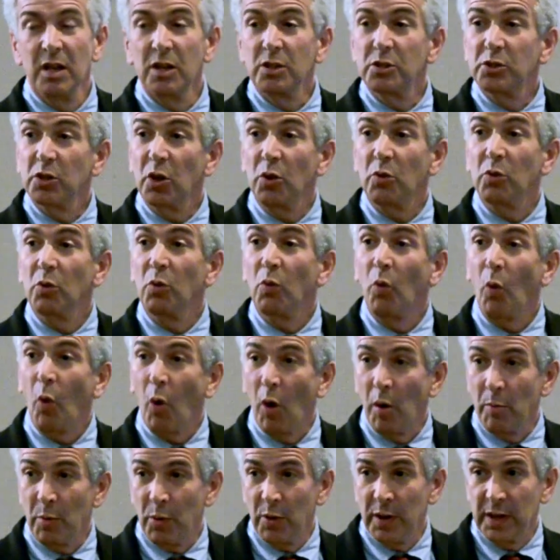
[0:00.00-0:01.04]
So the
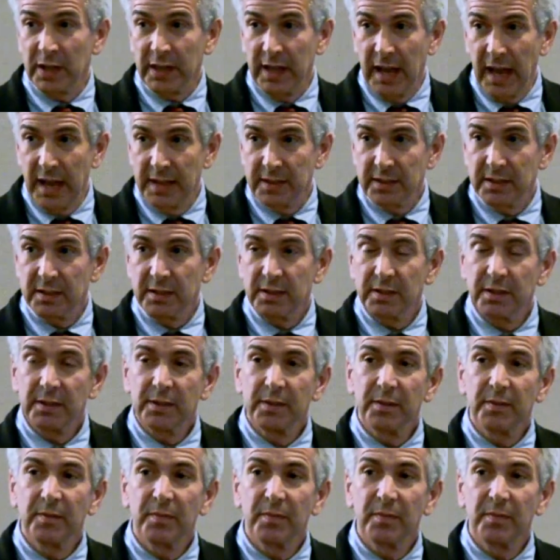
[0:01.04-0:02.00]
warmer it gets,